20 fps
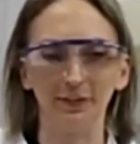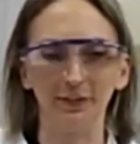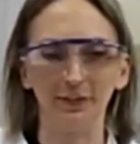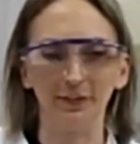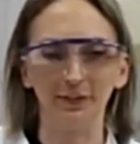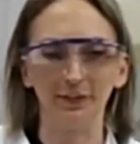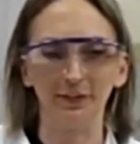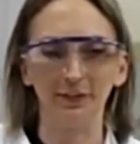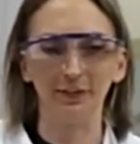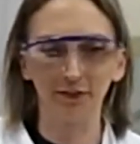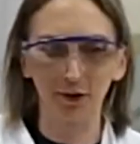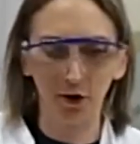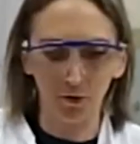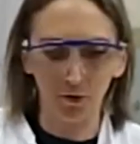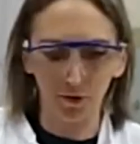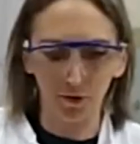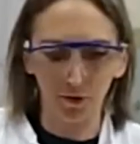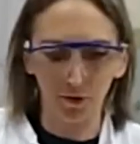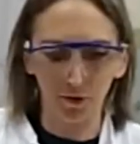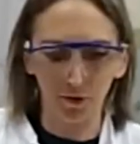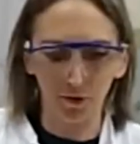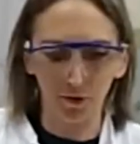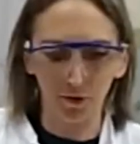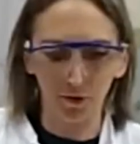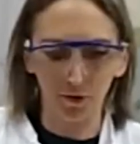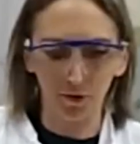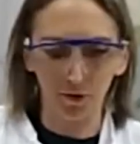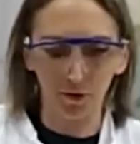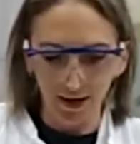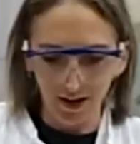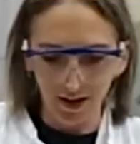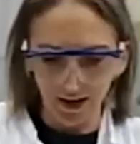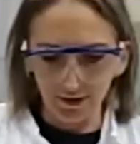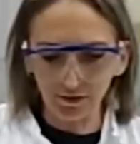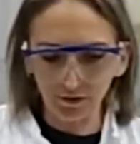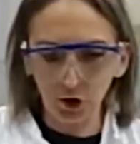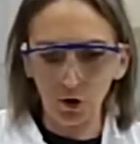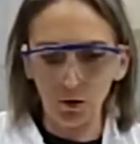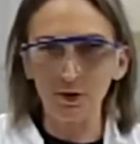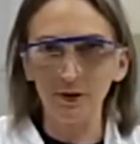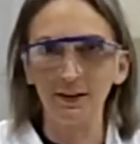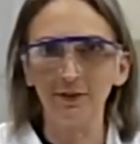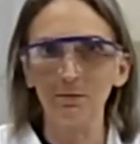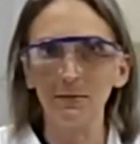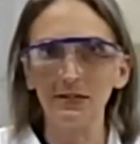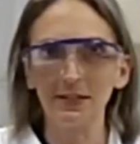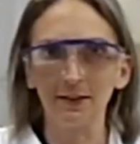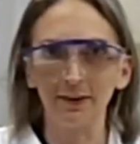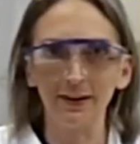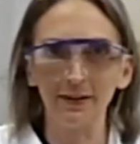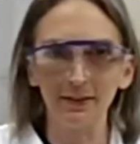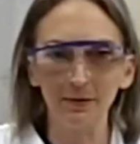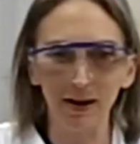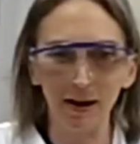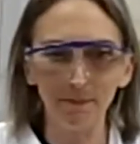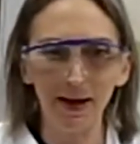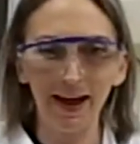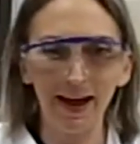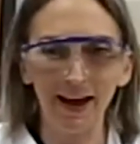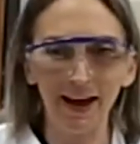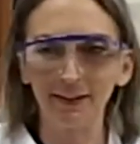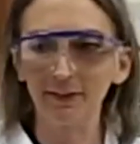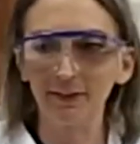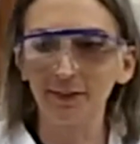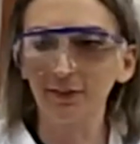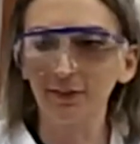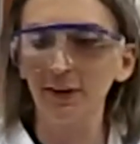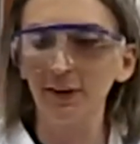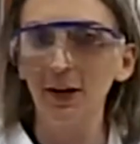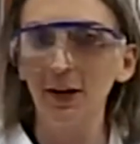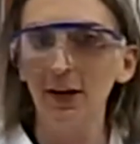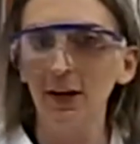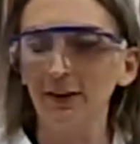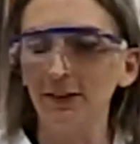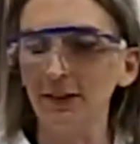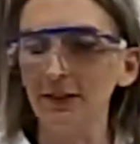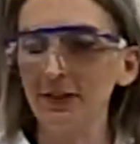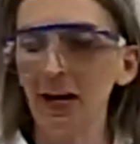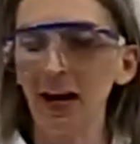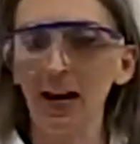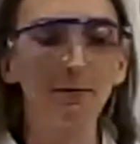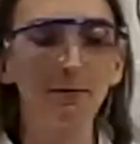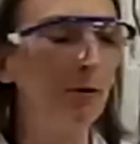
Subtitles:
So this coat is a material, my pants, the